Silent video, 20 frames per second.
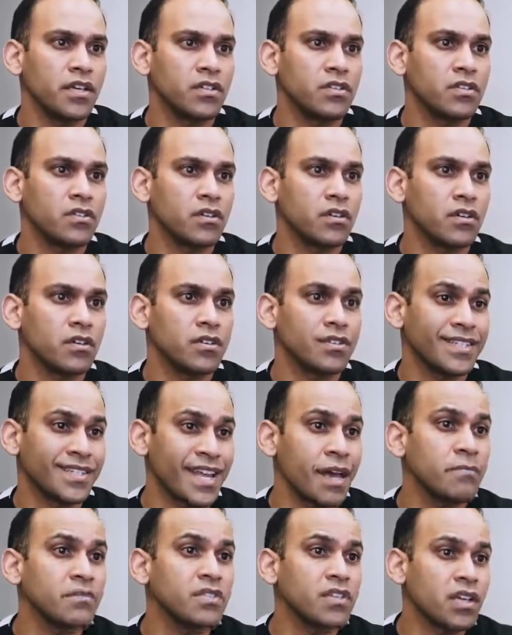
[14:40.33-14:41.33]
is the
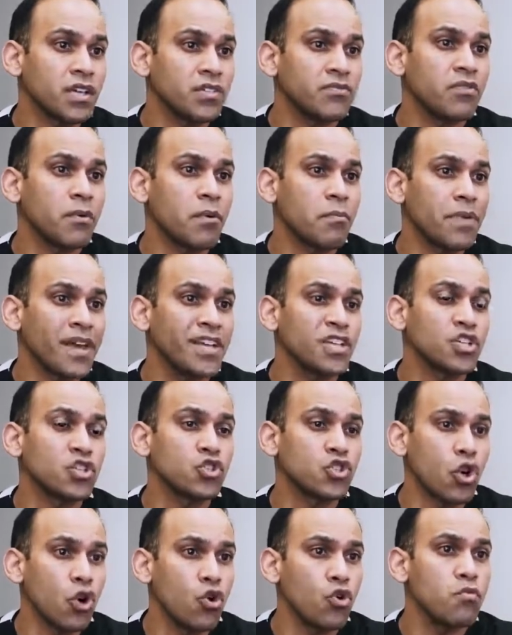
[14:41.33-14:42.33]
stem cells from a
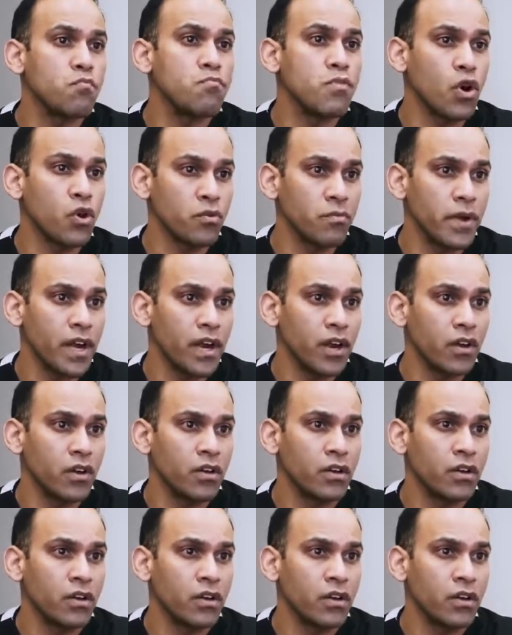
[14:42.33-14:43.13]
patient's own bone marrow.